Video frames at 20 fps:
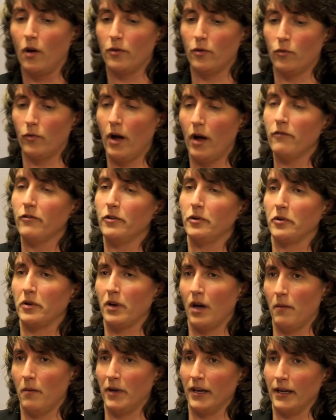the revenue
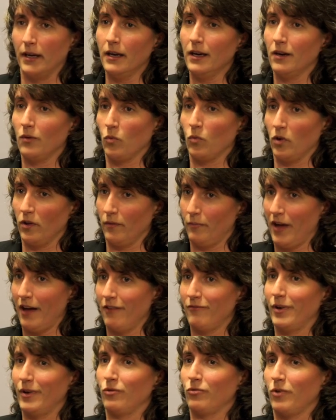coming in will
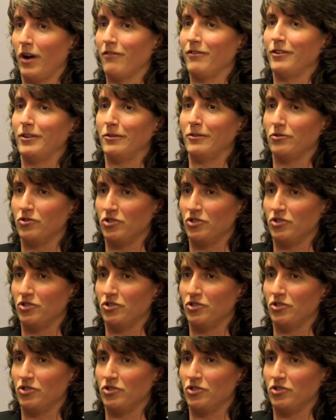have been revenue